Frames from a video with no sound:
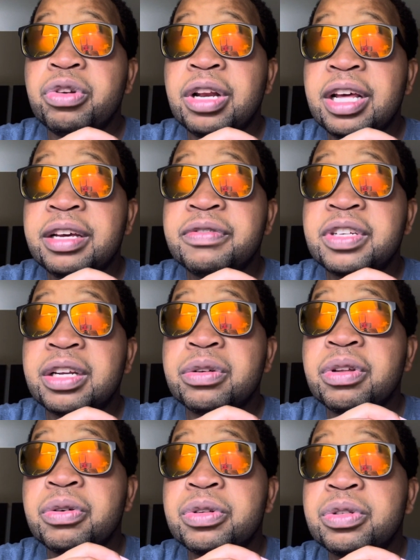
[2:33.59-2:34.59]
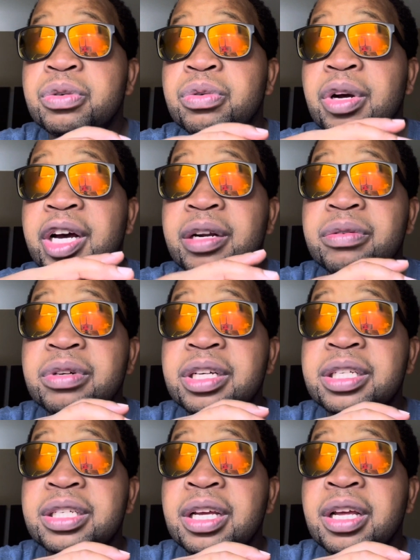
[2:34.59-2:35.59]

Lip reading: lives and to those who are around us,